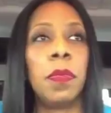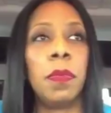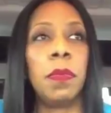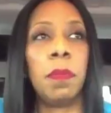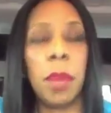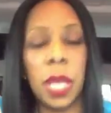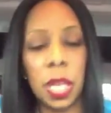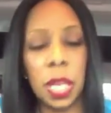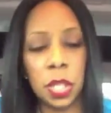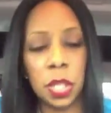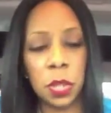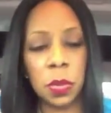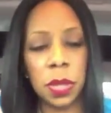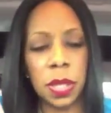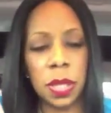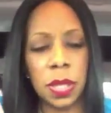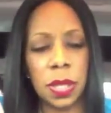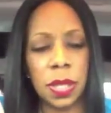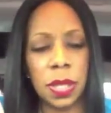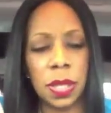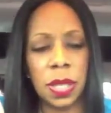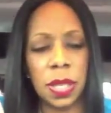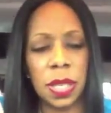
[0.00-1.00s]

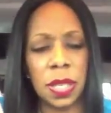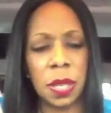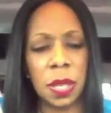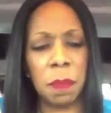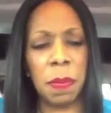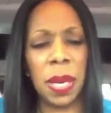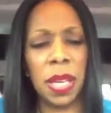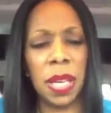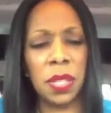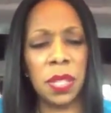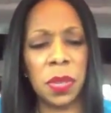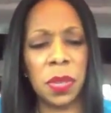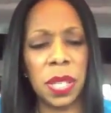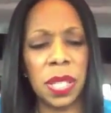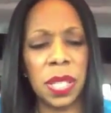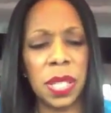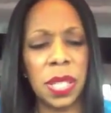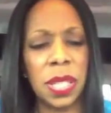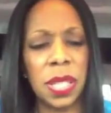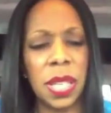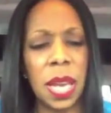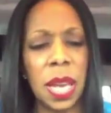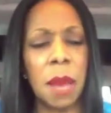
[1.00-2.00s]
Beatrice, is it
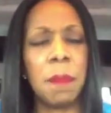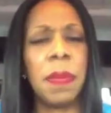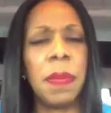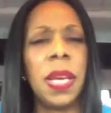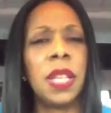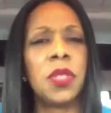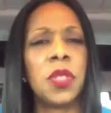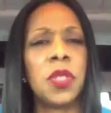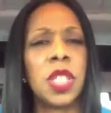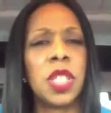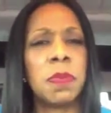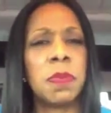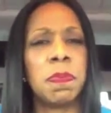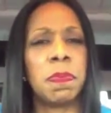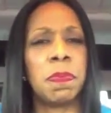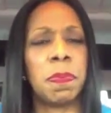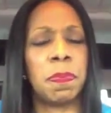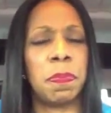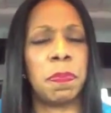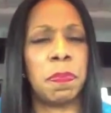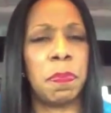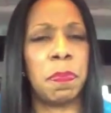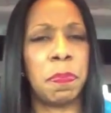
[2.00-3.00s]
Beatrice? Yeah, Beatrice
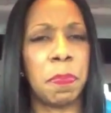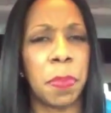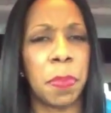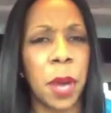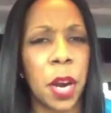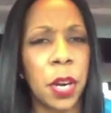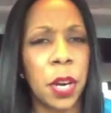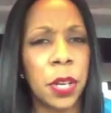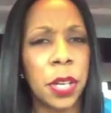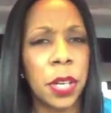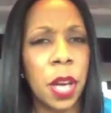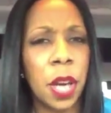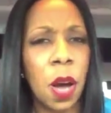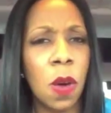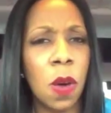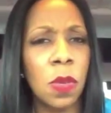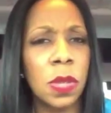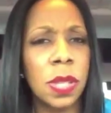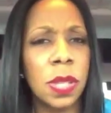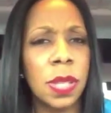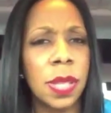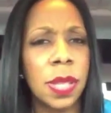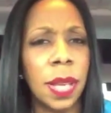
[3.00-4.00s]

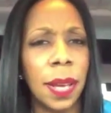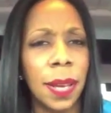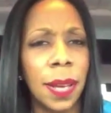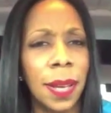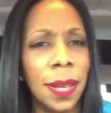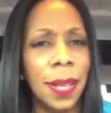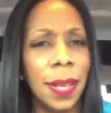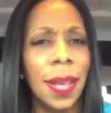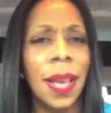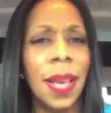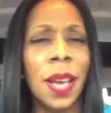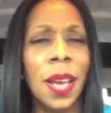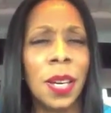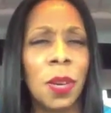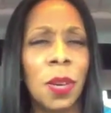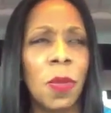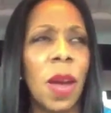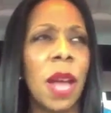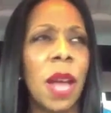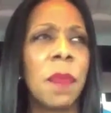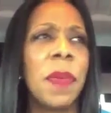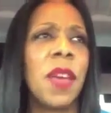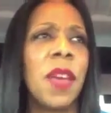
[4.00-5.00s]
Bernos.
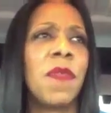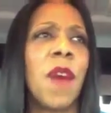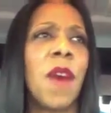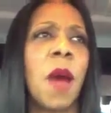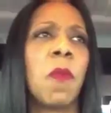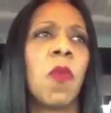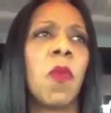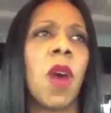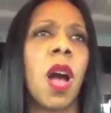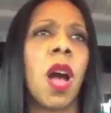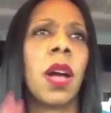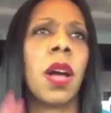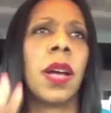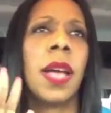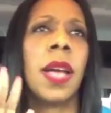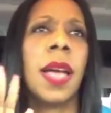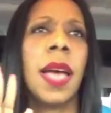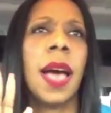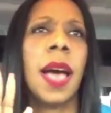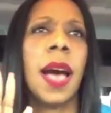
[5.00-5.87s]
Correct me if I'm wrong.